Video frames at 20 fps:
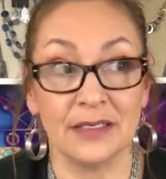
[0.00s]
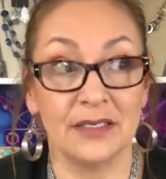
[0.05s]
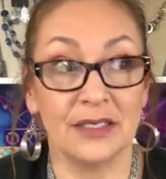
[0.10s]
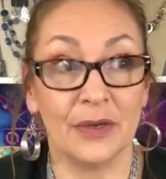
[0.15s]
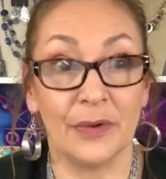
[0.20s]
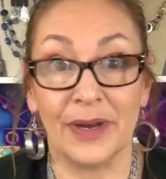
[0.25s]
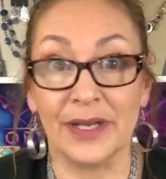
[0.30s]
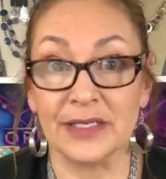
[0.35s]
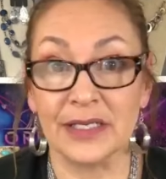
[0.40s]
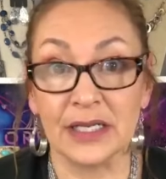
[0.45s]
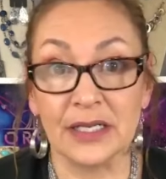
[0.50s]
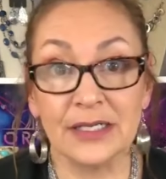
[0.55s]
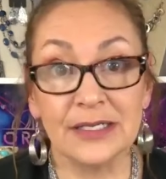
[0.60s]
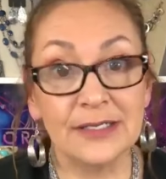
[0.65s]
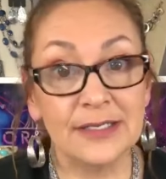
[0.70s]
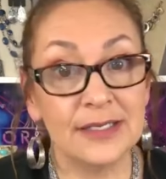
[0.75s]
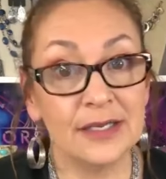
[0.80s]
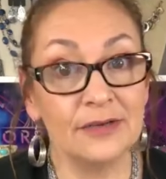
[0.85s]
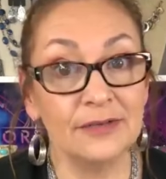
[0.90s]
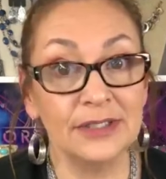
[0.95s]
So as a
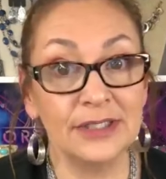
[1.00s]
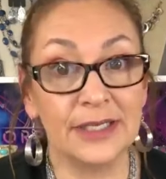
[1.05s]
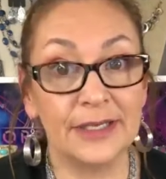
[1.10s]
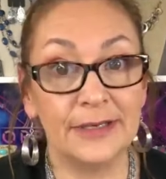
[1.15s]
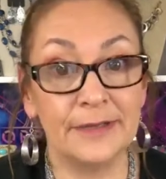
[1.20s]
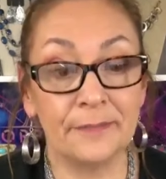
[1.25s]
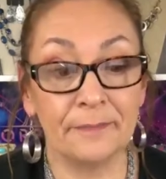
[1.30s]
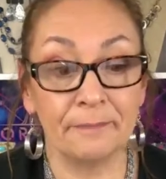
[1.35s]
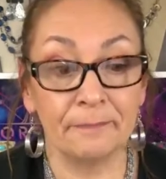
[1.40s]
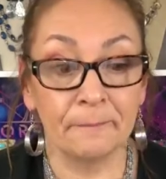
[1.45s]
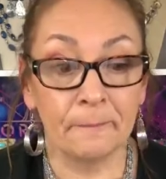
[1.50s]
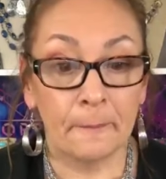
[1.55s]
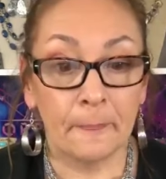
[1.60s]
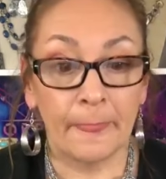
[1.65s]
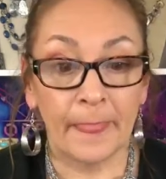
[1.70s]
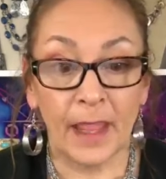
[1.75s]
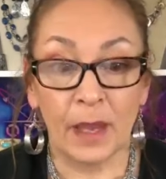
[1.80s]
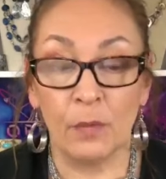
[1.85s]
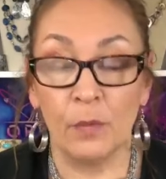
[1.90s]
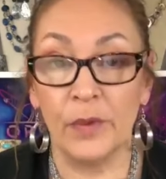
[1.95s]
consultant,
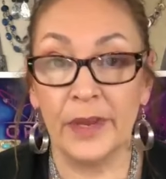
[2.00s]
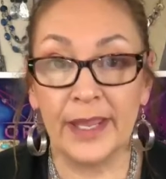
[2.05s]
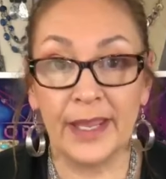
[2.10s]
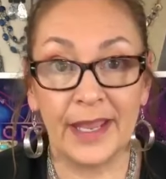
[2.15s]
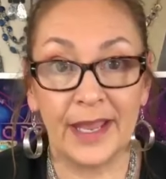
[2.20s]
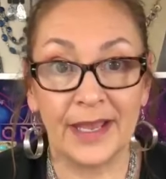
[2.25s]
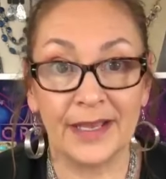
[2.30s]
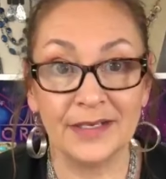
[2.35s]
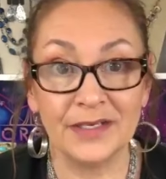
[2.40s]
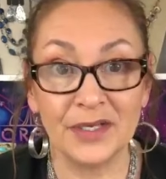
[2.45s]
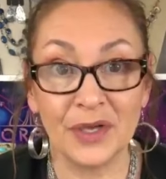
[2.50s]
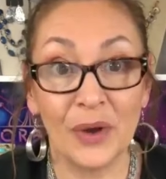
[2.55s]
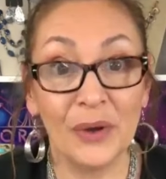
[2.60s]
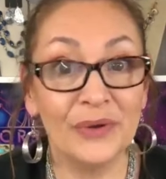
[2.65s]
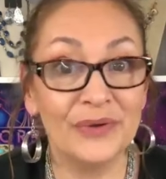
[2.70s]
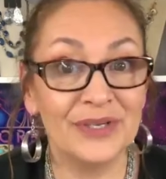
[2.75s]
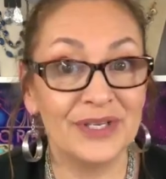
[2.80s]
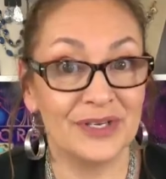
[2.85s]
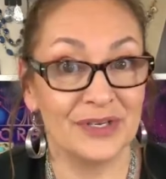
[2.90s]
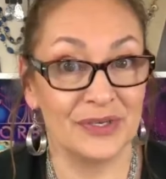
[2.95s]
we get
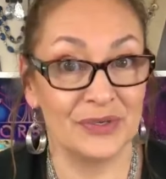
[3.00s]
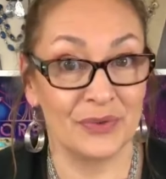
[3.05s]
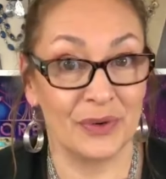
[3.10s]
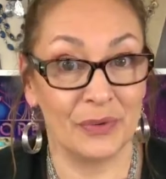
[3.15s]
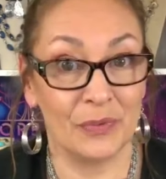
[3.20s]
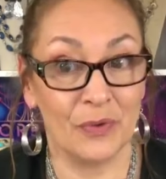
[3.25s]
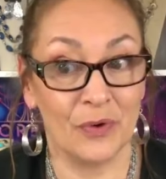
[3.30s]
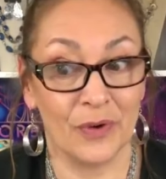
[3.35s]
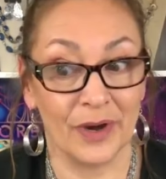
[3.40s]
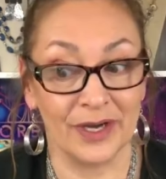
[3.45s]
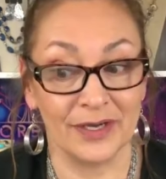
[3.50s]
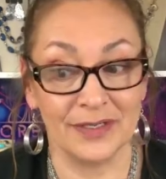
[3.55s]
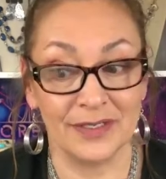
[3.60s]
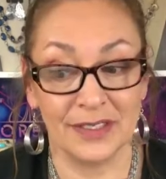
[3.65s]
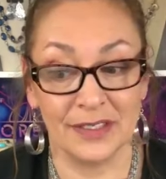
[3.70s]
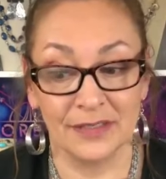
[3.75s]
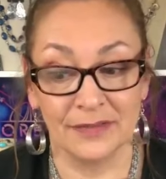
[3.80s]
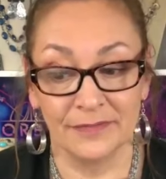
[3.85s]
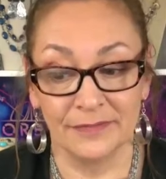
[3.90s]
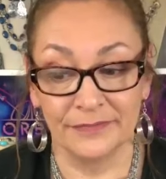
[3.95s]
hostess
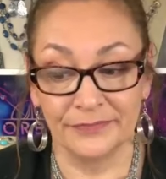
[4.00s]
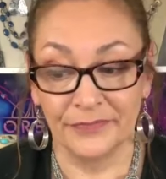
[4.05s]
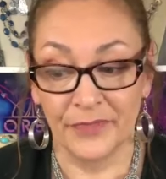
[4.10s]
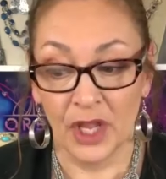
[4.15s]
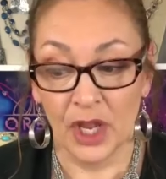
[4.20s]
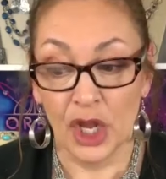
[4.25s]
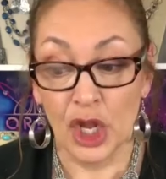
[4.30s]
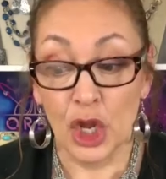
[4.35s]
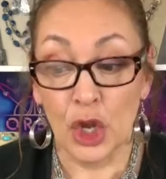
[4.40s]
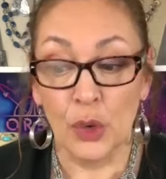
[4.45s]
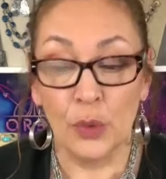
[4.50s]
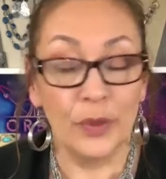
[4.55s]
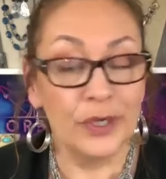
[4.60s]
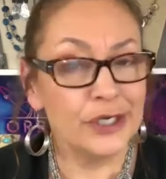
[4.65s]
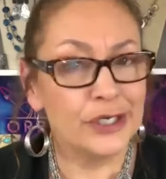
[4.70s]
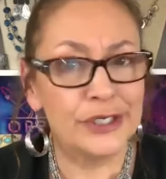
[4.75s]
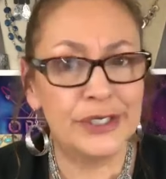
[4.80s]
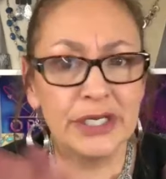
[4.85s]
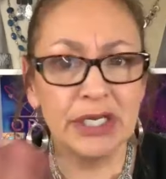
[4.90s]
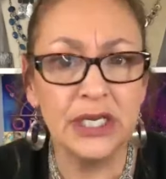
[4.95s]
rewards, which
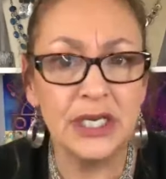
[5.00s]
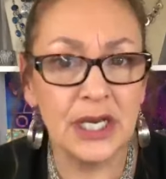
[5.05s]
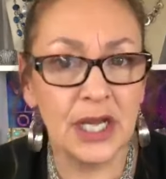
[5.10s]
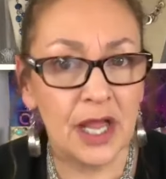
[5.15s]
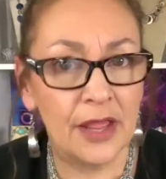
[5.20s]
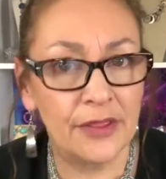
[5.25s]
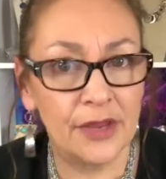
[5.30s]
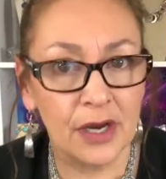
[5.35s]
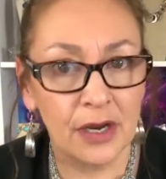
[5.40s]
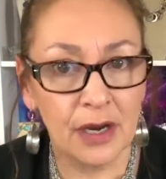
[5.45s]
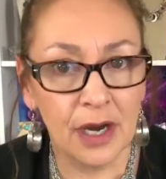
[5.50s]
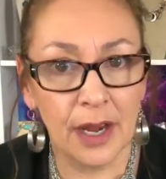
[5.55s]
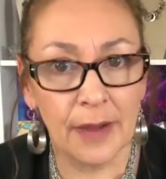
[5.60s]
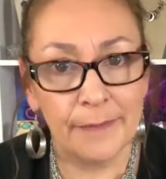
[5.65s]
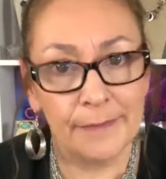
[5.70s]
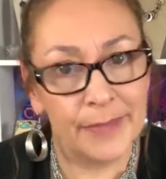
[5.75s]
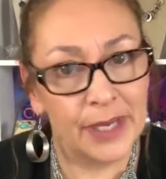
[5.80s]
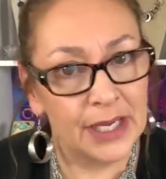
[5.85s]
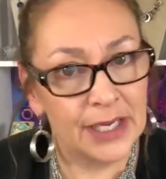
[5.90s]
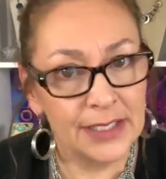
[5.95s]
is another
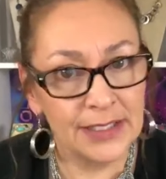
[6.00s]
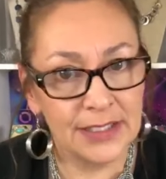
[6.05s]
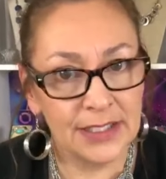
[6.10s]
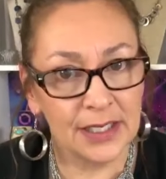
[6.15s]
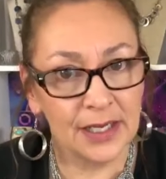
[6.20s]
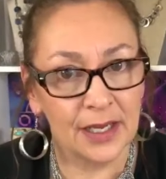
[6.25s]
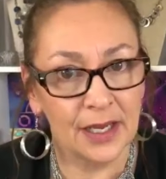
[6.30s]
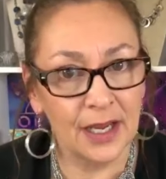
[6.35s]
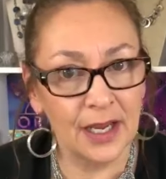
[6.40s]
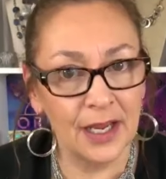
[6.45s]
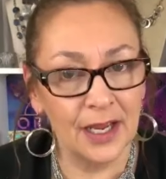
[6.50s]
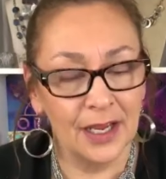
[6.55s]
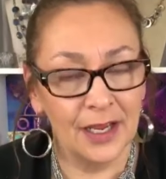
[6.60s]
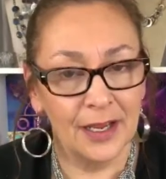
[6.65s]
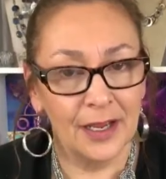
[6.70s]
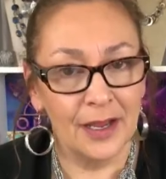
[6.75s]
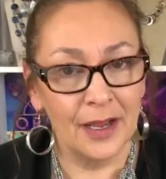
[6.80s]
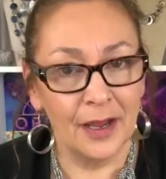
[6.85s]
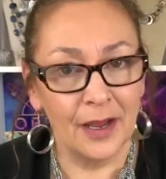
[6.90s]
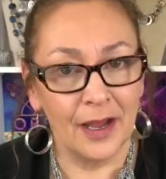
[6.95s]
amazing
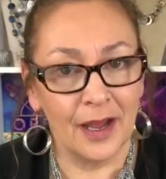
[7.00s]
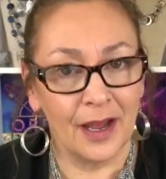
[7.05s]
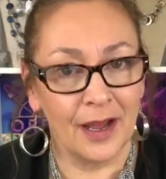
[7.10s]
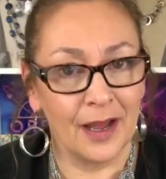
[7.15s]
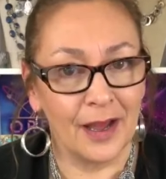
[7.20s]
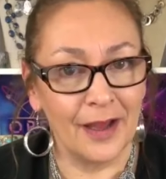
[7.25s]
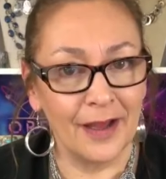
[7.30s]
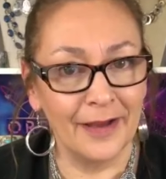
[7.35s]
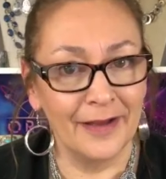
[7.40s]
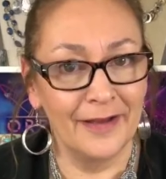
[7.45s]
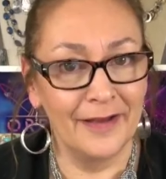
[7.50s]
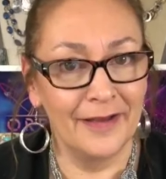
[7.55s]
uh,